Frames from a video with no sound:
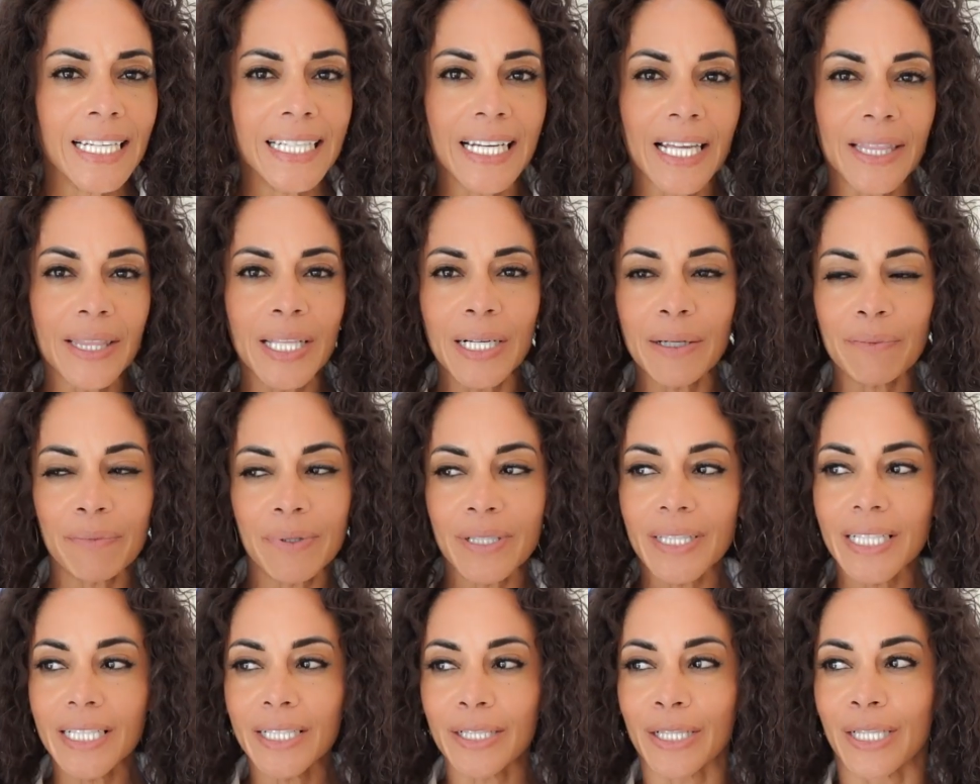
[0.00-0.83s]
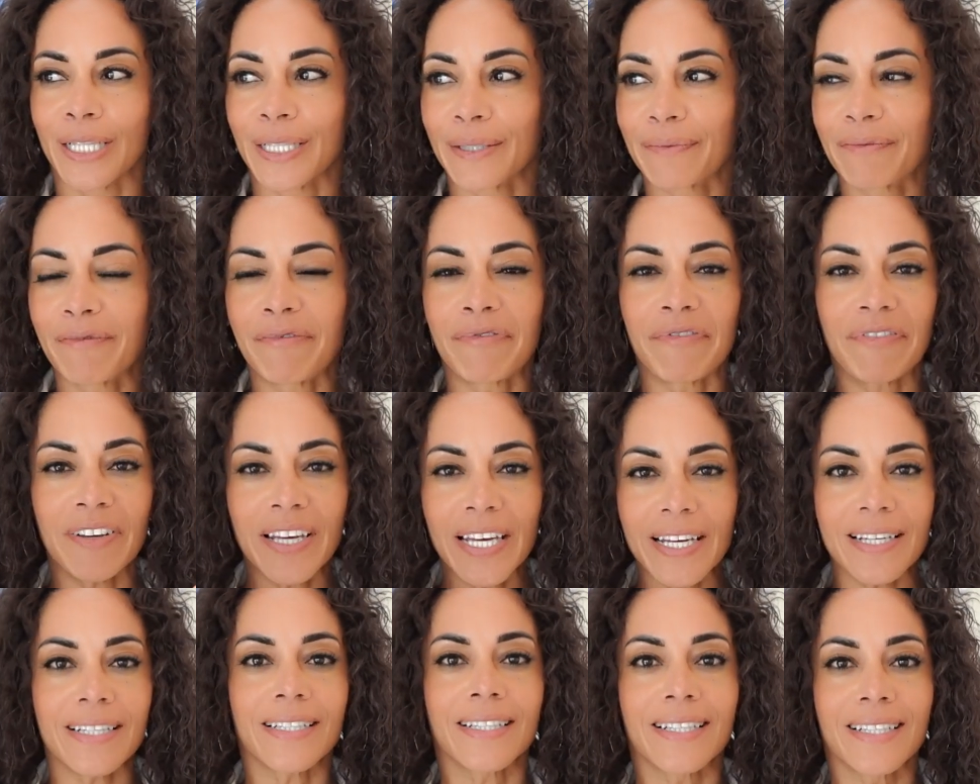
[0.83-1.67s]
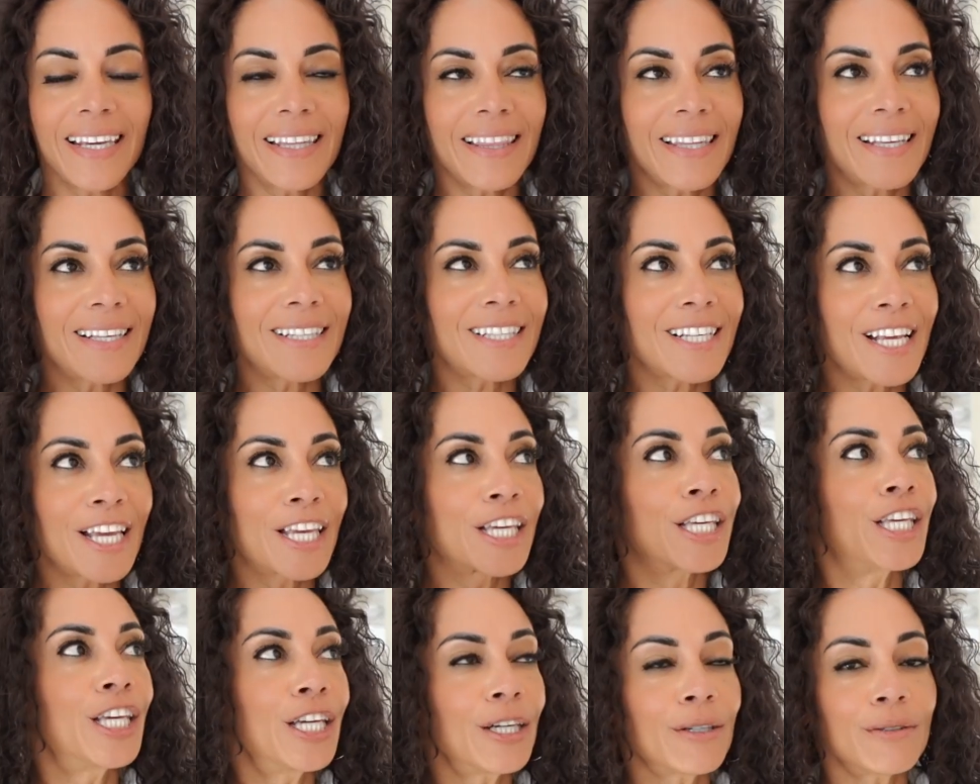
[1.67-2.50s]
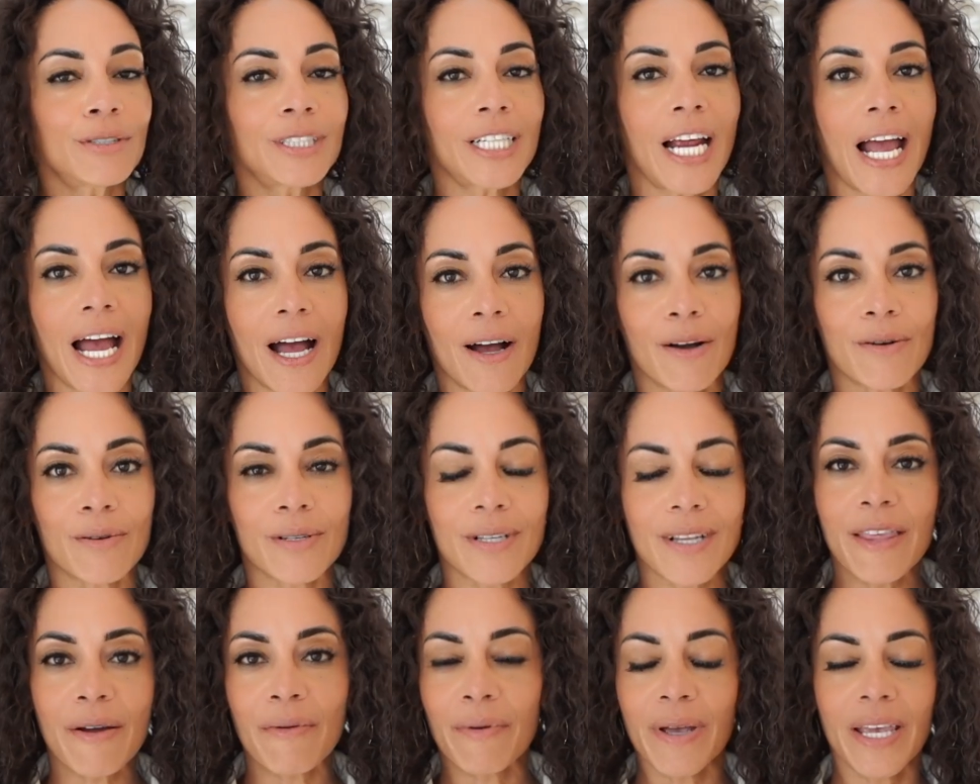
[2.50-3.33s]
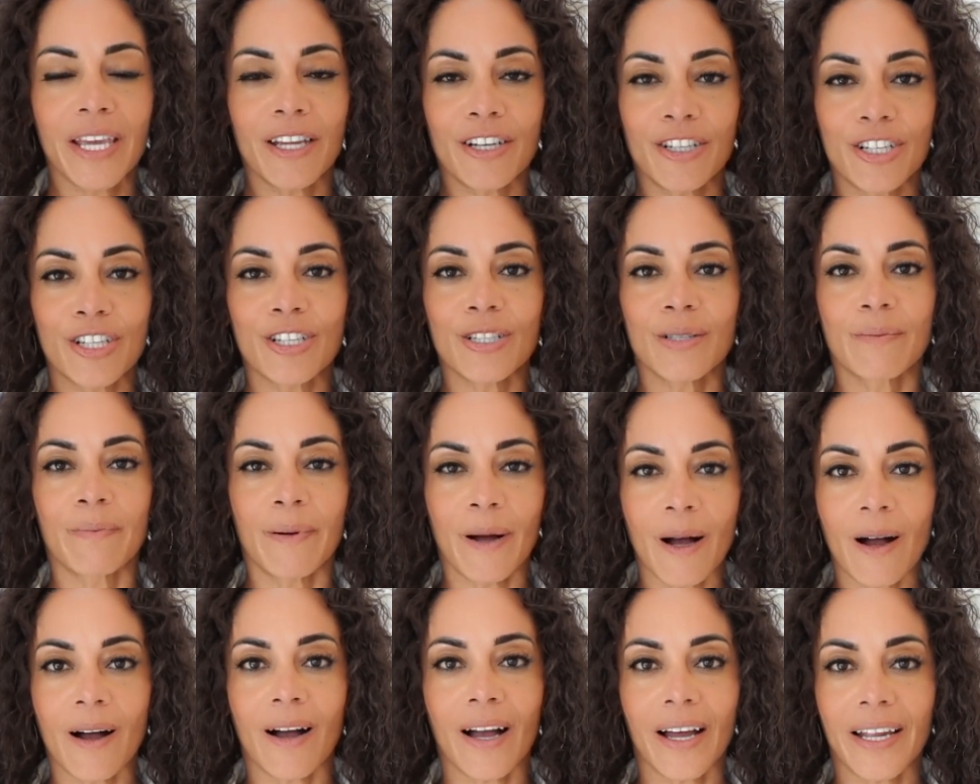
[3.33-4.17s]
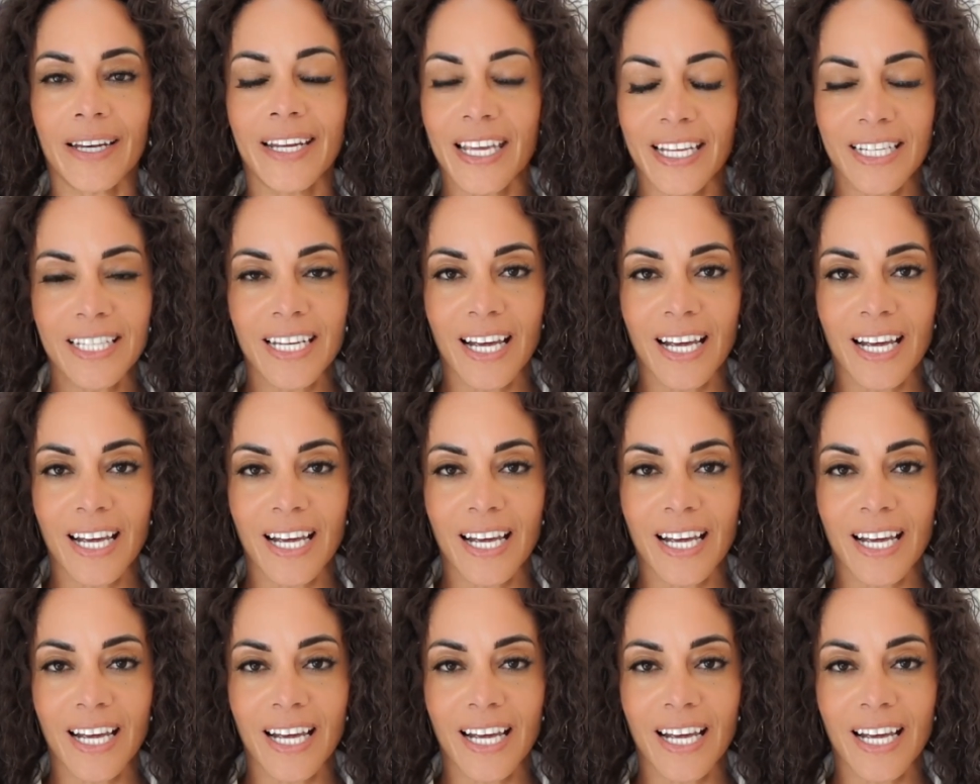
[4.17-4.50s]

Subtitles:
and nothing really fit in this huge house that we had just bought in